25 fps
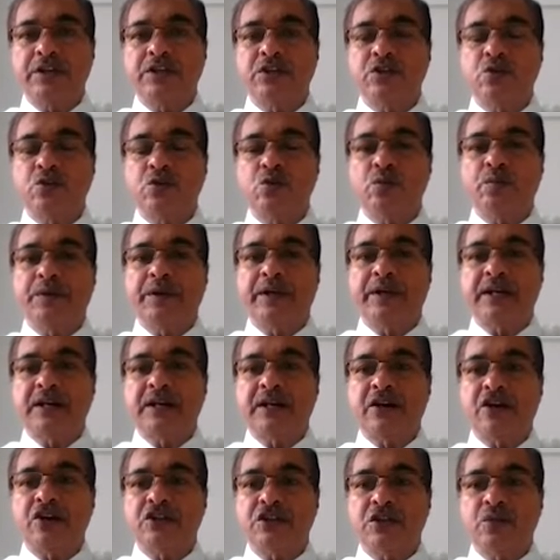there is two prayer
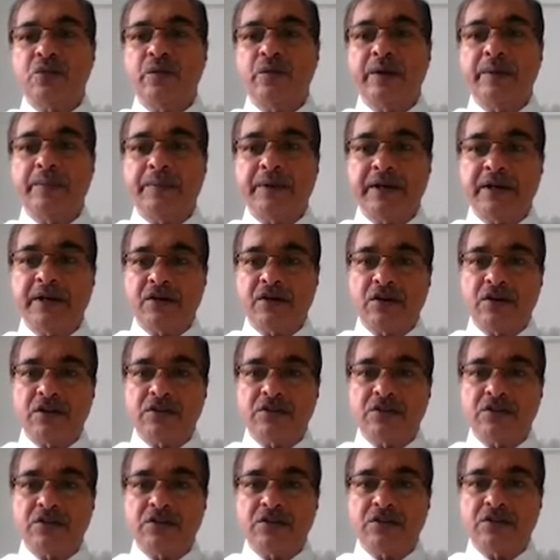clause or one prayer clause
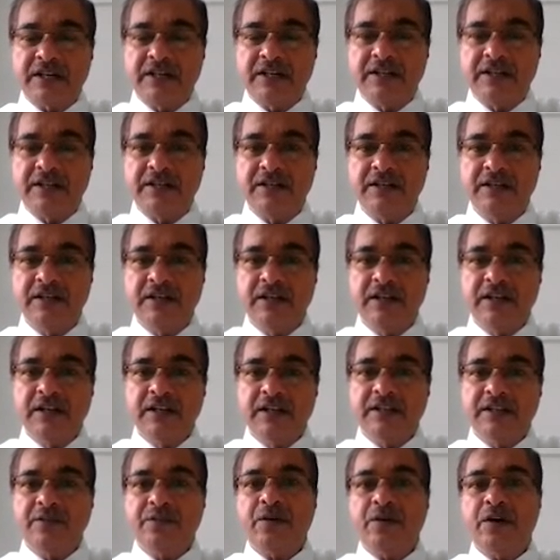got settled.
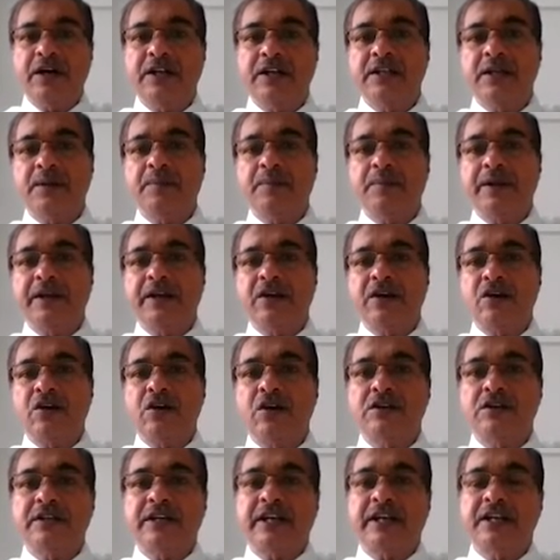For other prayer
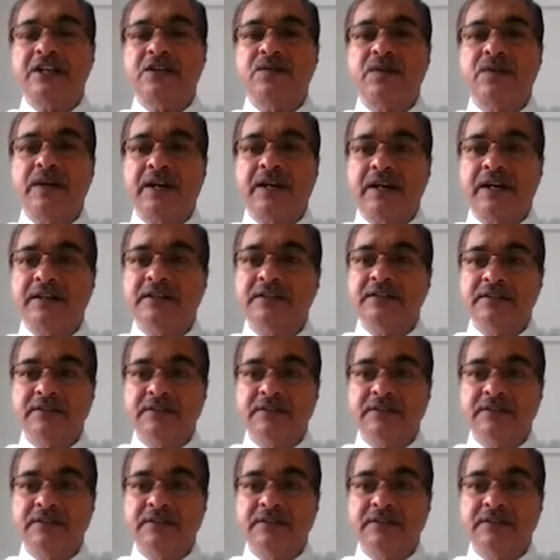clause, the case will run.